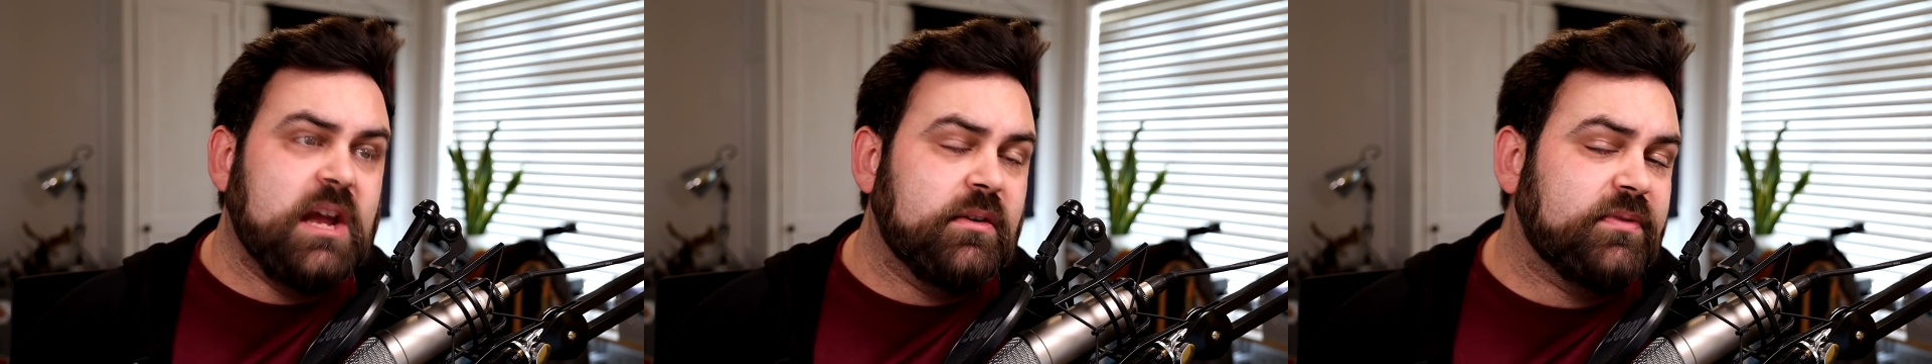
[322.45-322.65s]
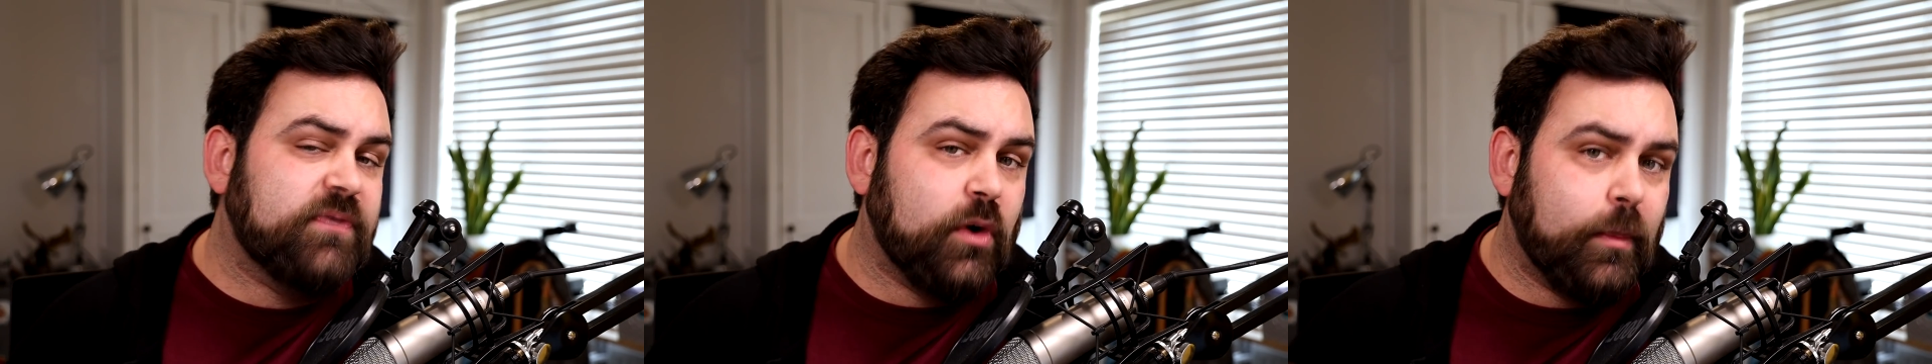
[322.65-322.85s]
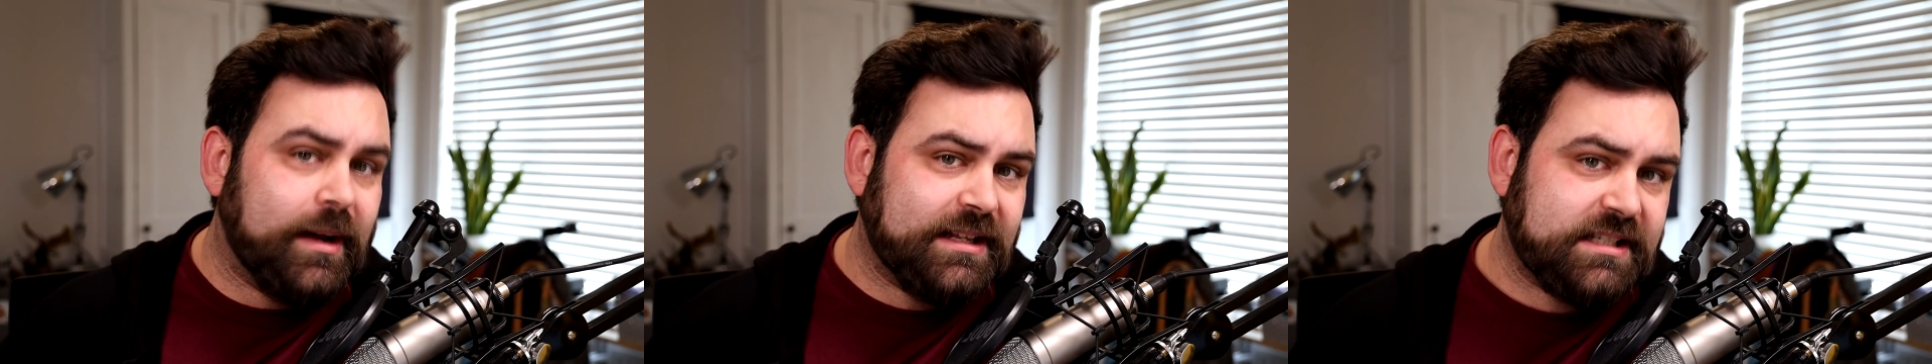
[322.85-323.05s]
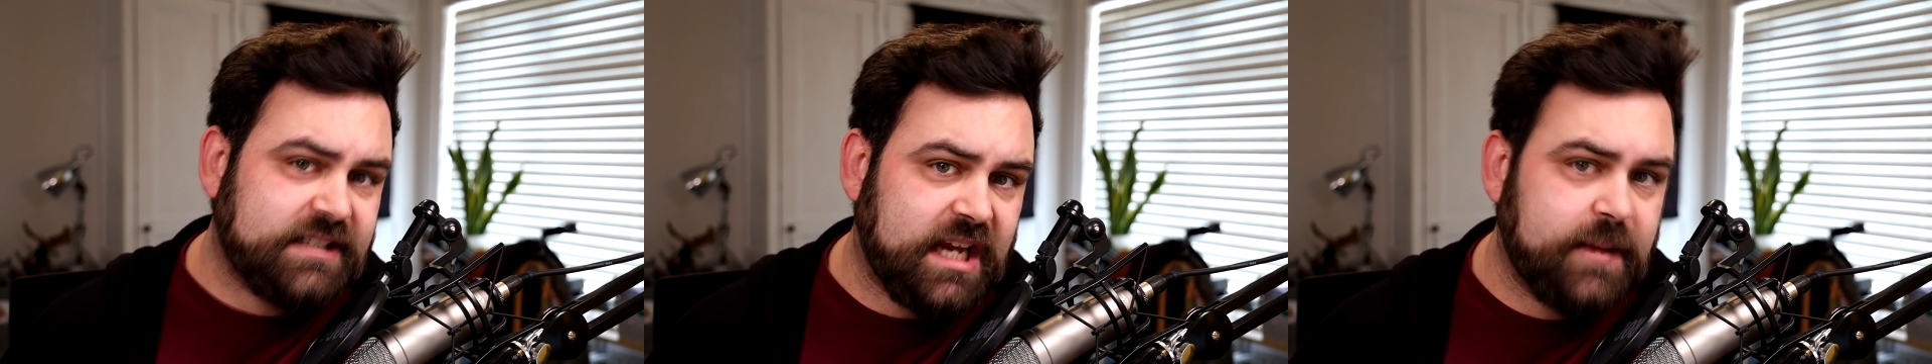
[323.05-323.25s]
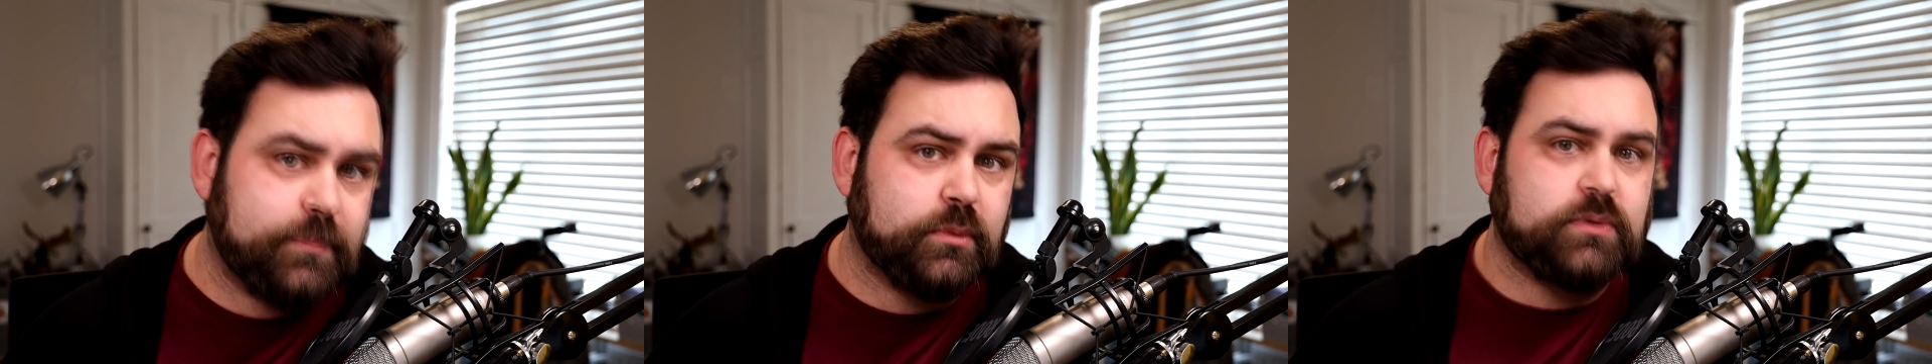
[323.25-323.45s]
format
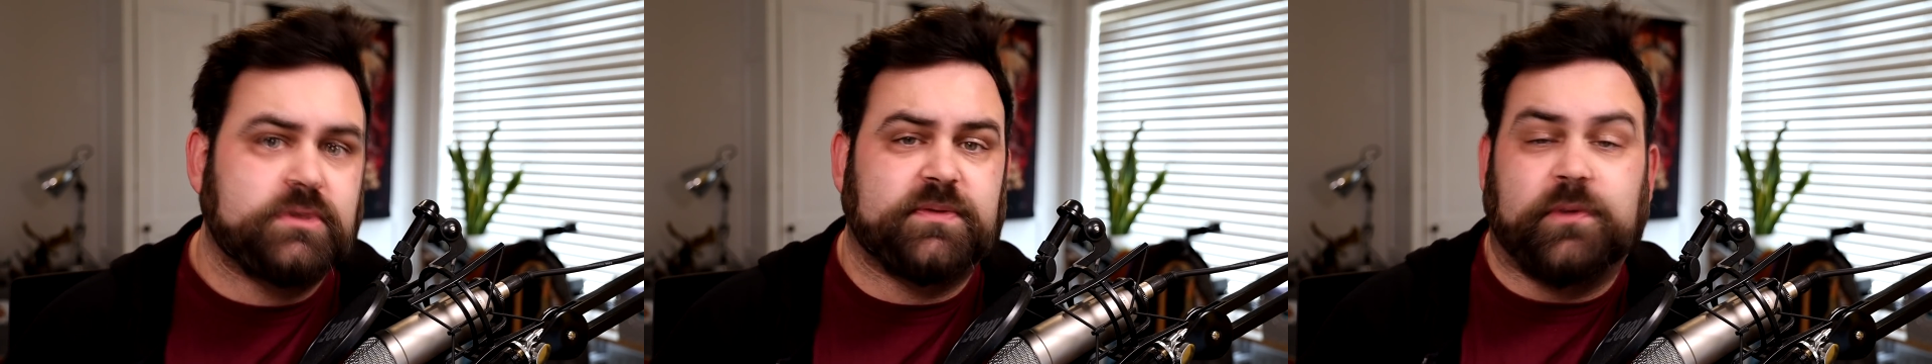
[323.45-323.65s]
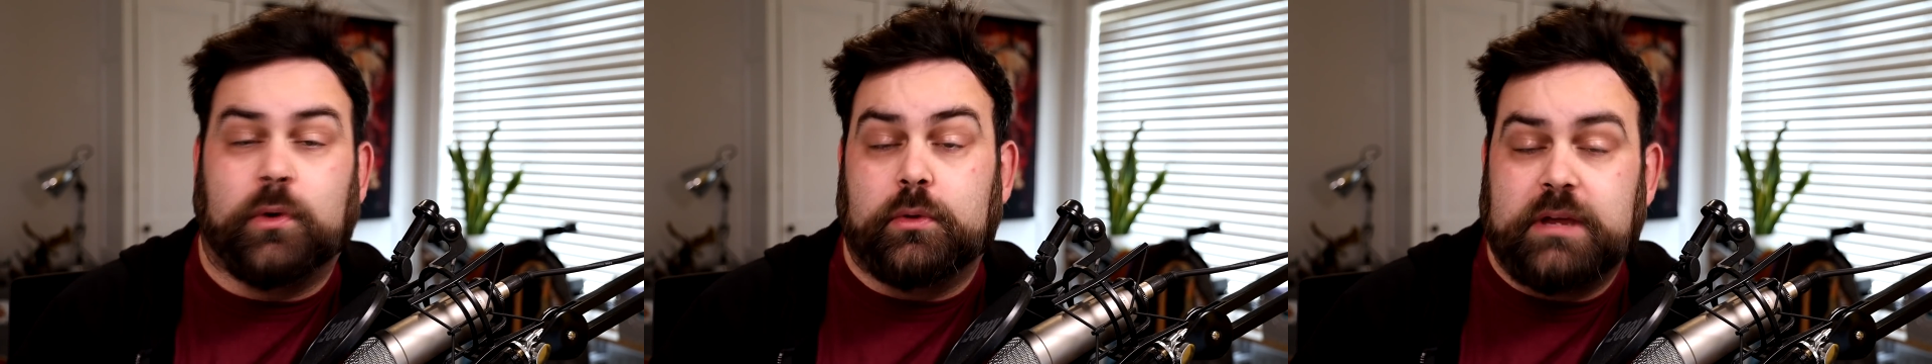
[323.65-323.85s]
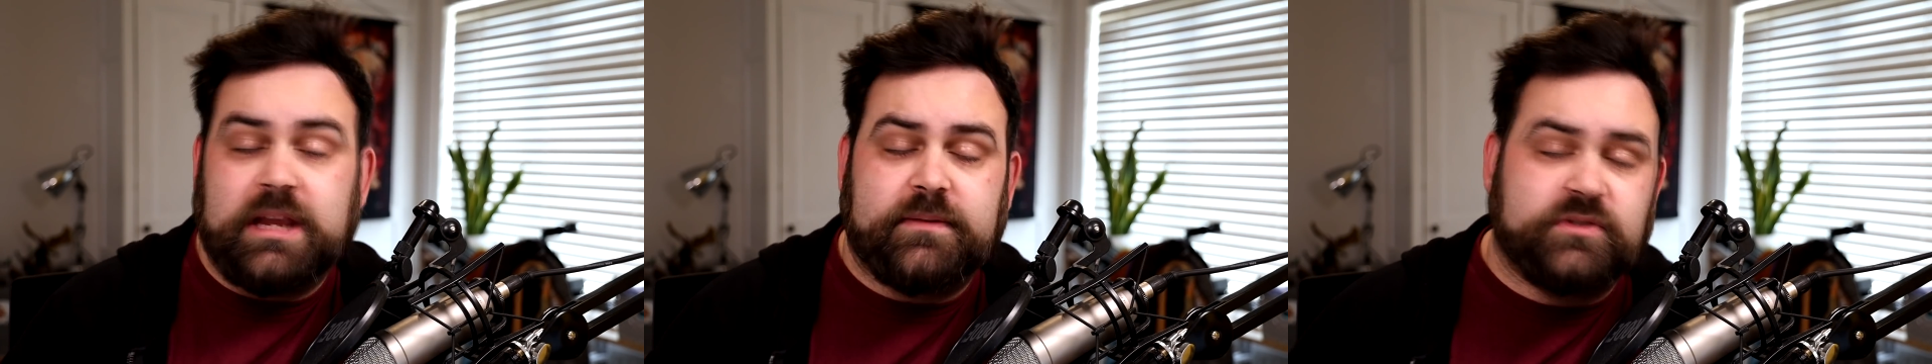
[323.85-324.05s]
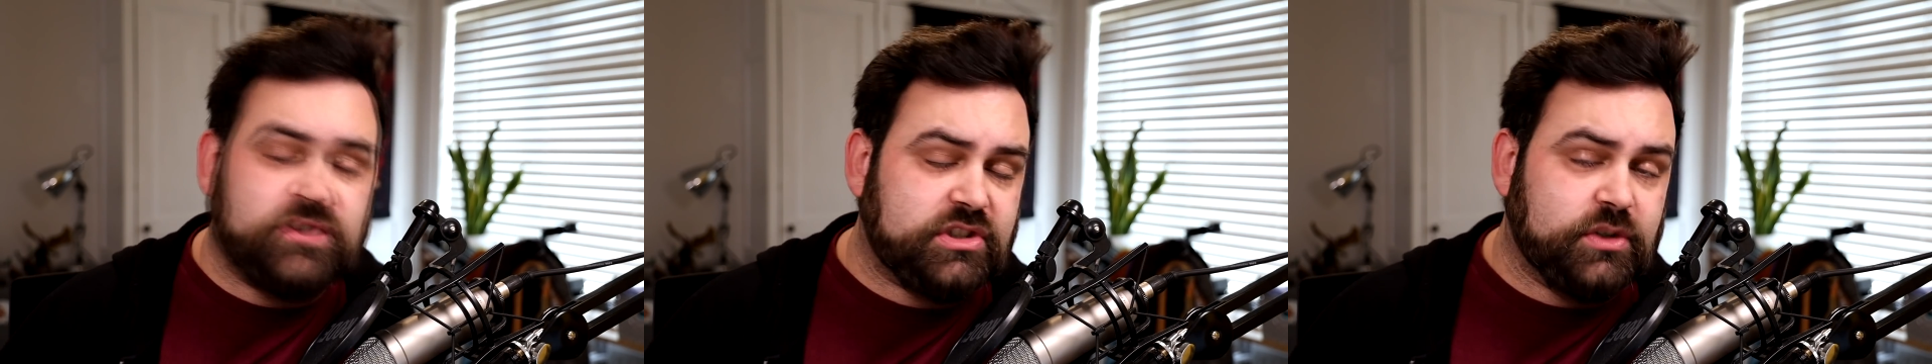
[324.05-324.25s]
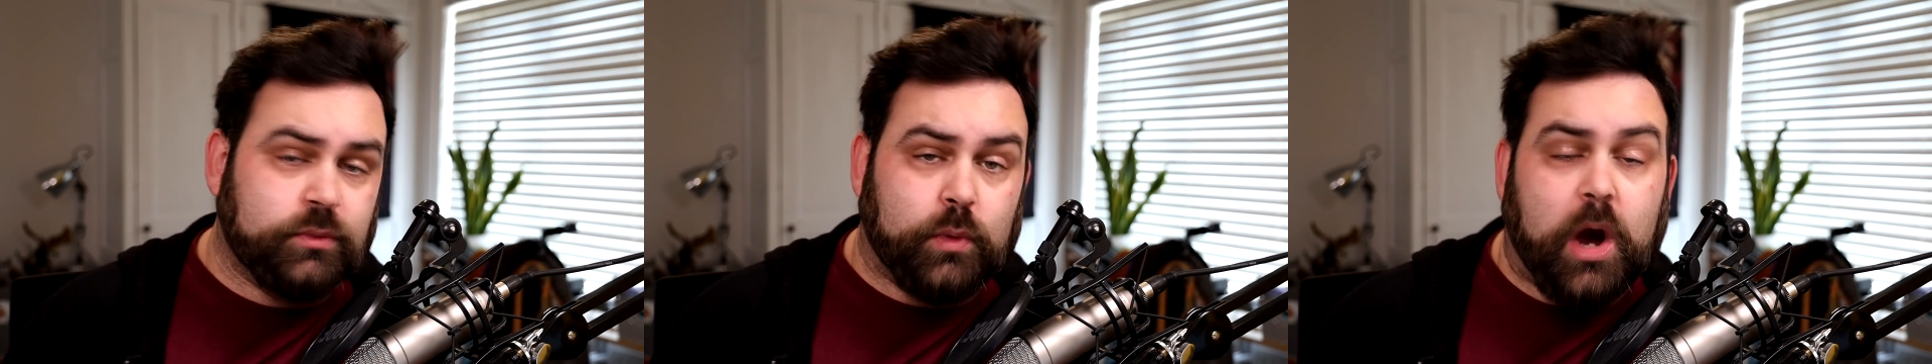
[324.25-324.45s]
staples for even
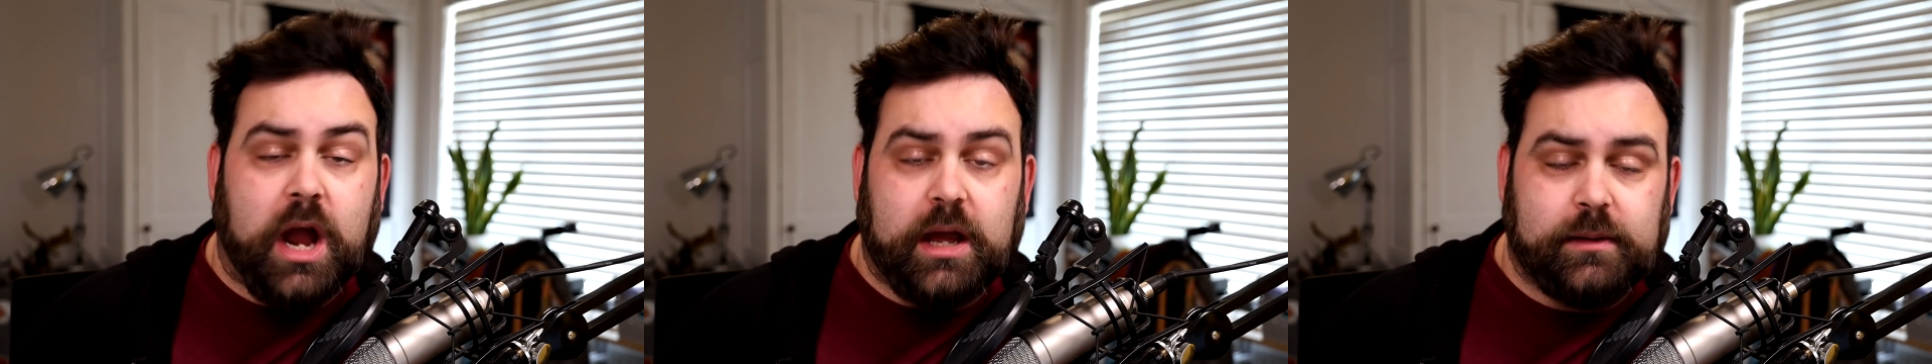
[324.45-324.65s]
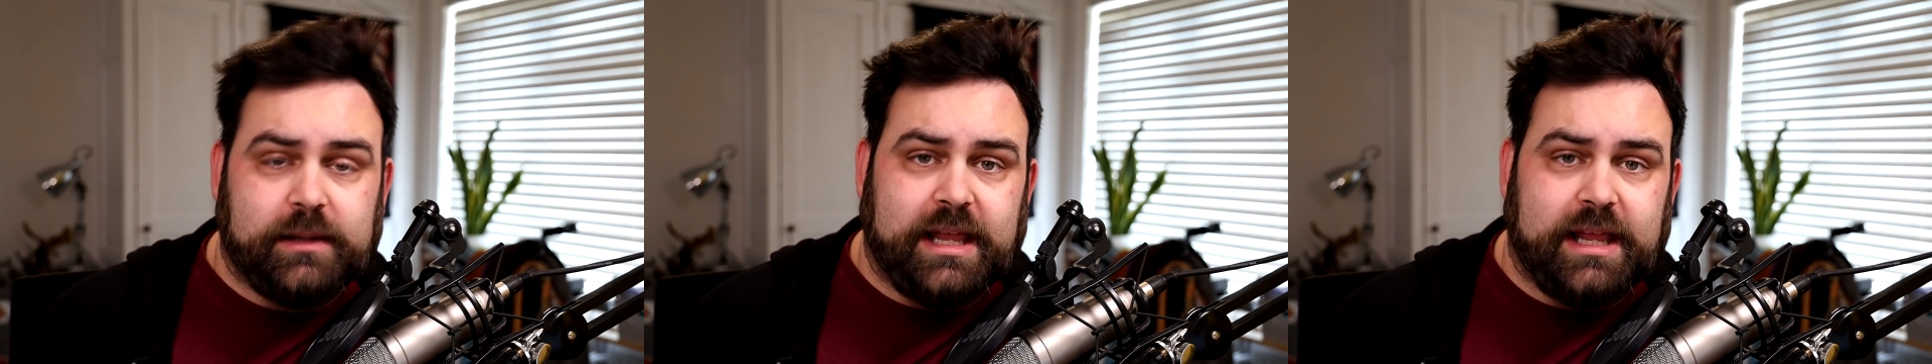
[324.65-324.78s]
just a while,